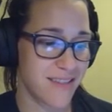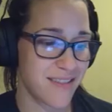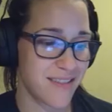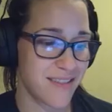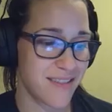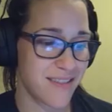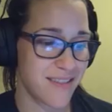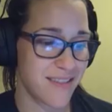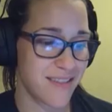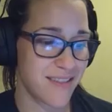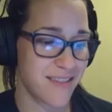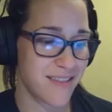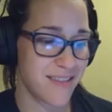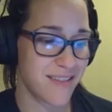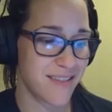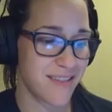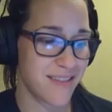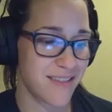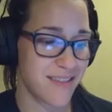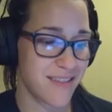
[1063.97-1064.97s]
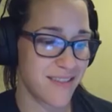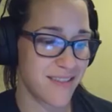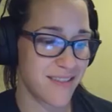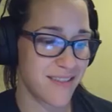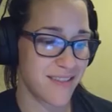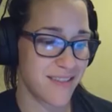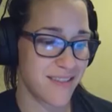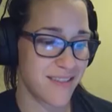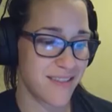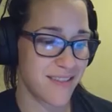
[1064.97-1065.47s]

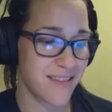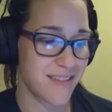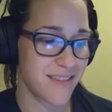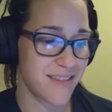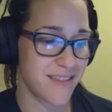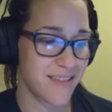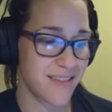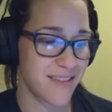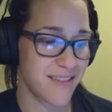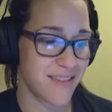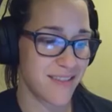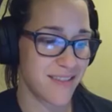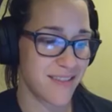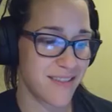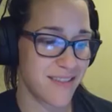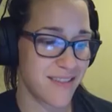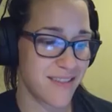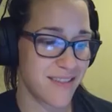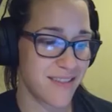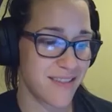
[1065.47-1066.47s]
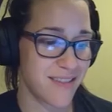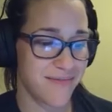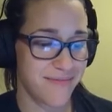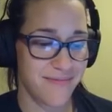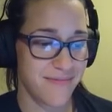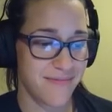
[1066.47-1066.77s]
(not speaking)